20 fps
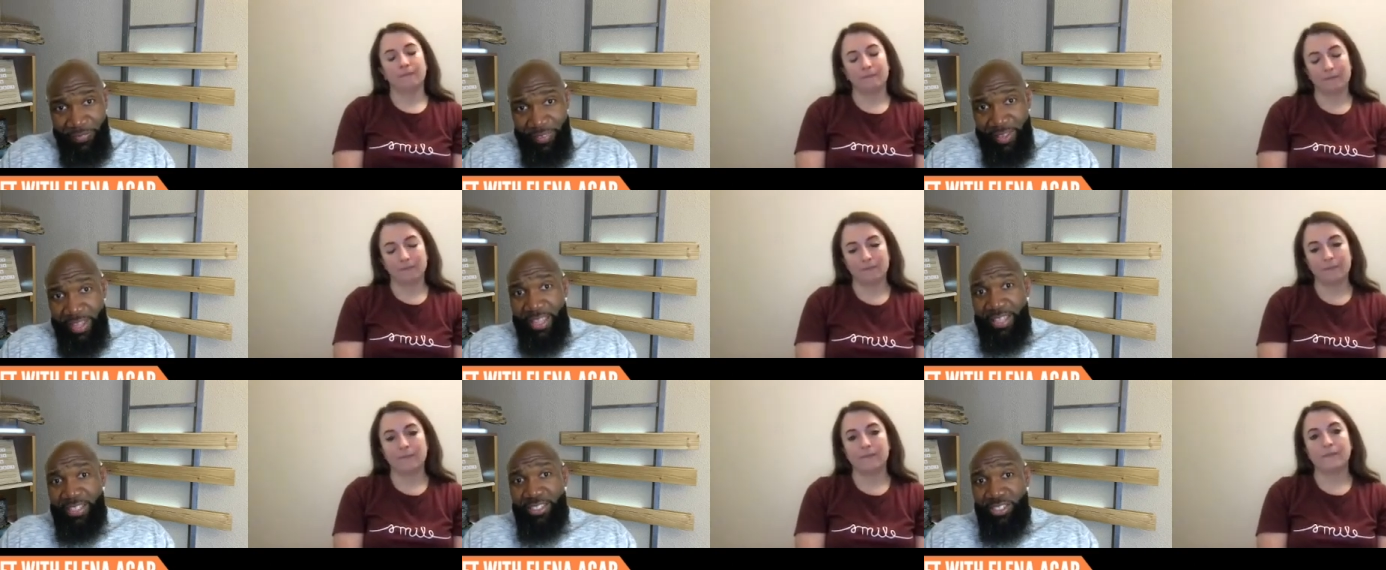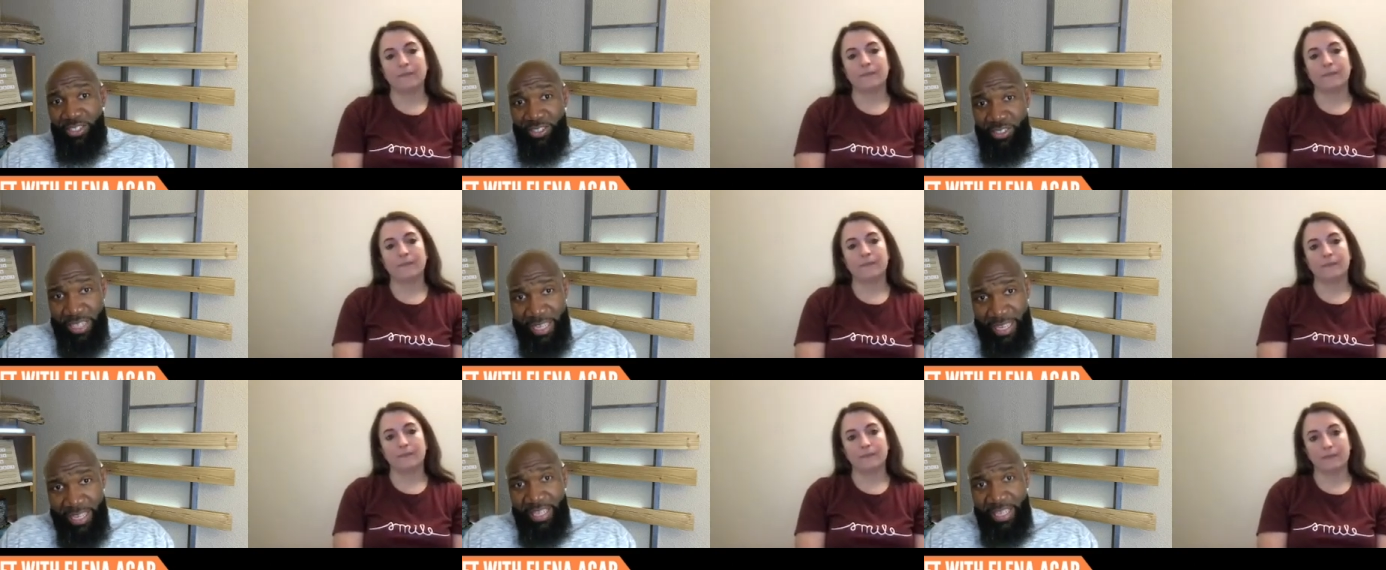Speaker 1: And so
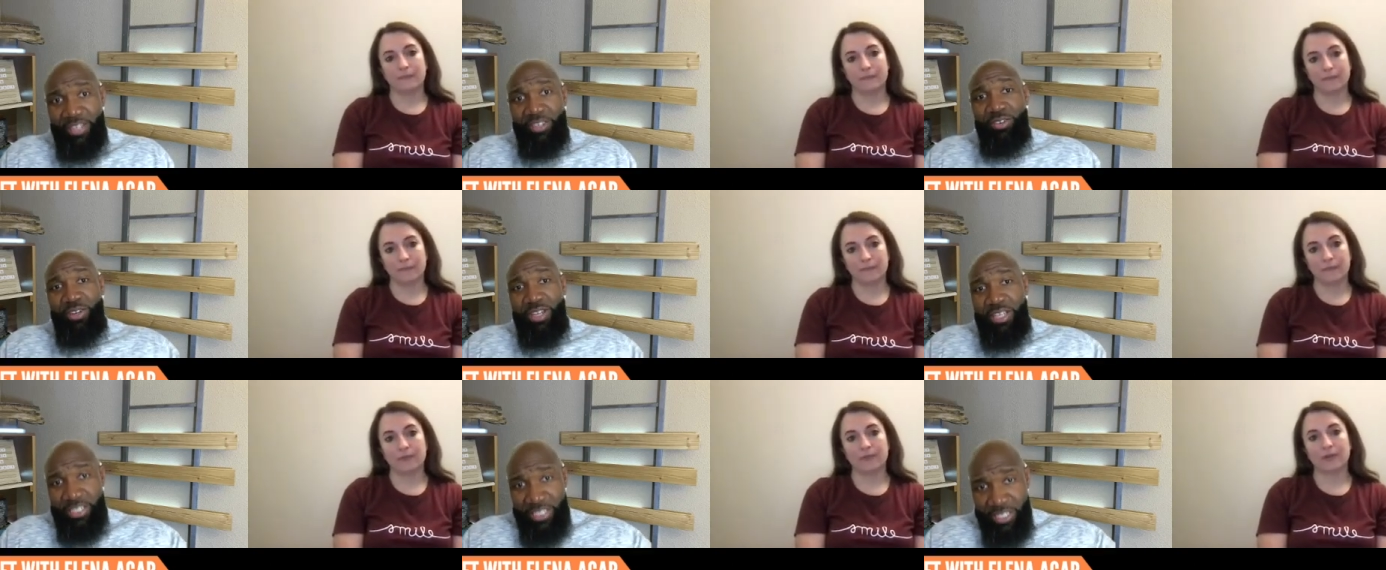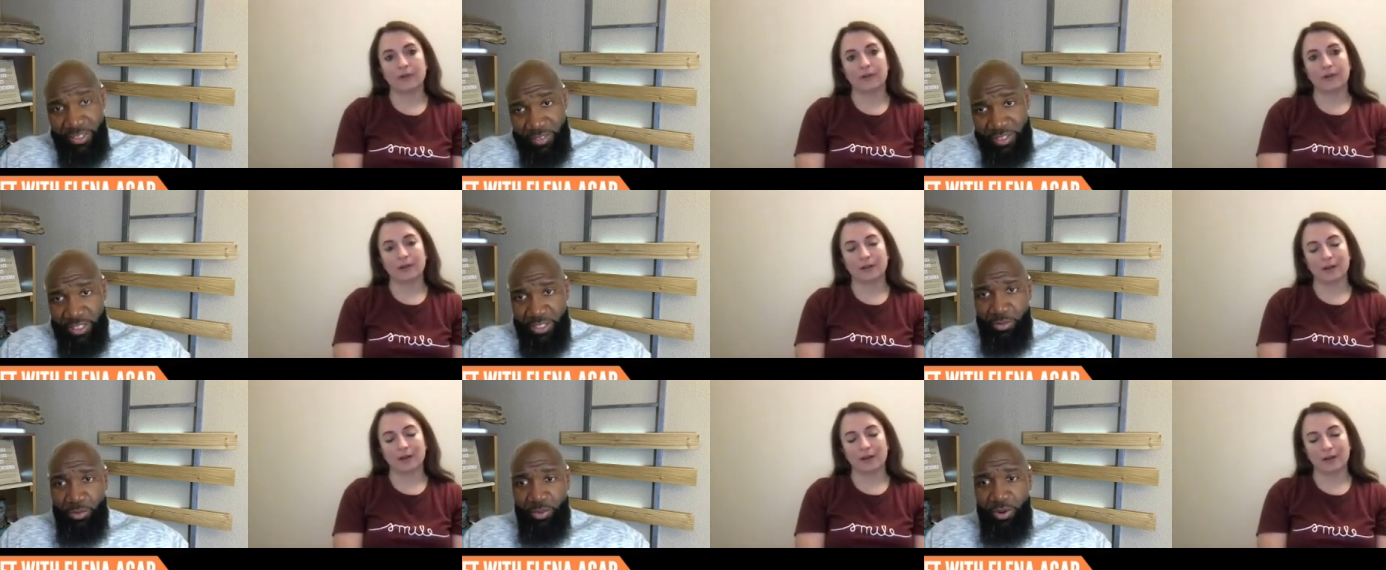like creativity
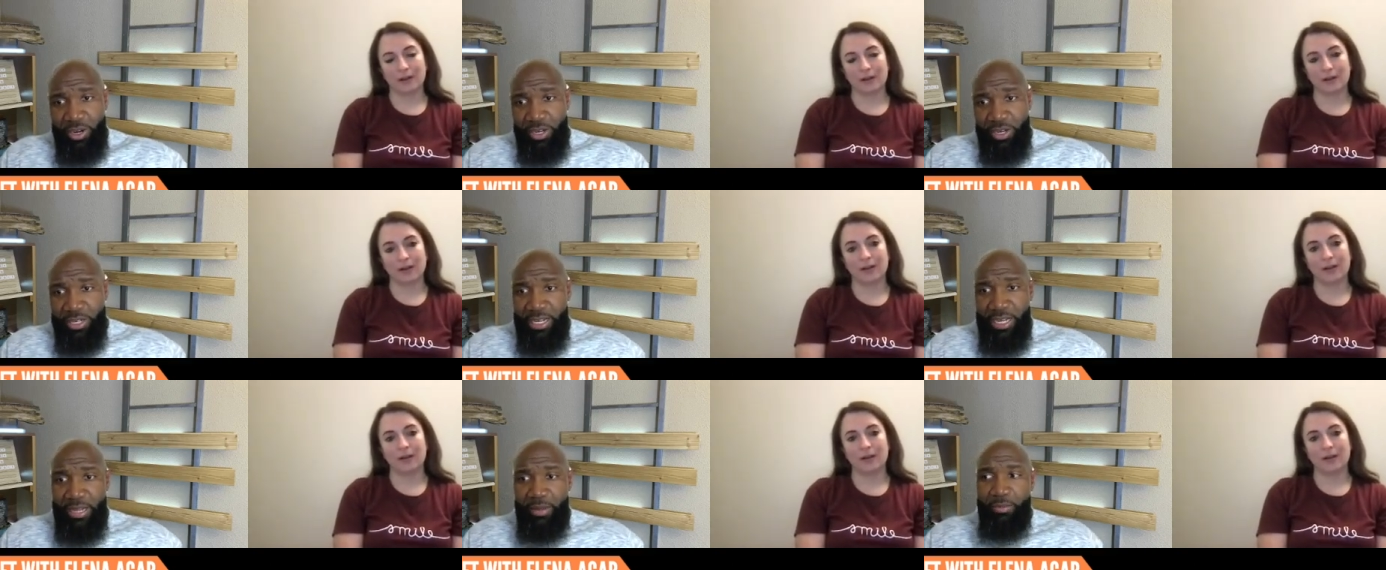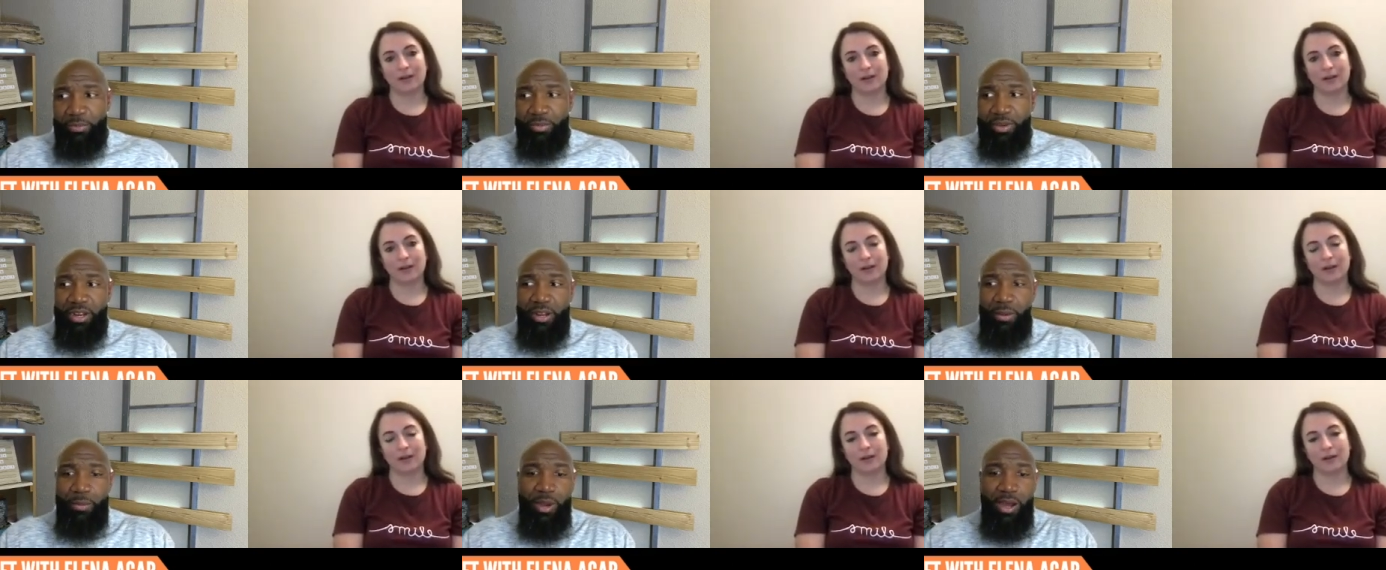is a part of that, but I'm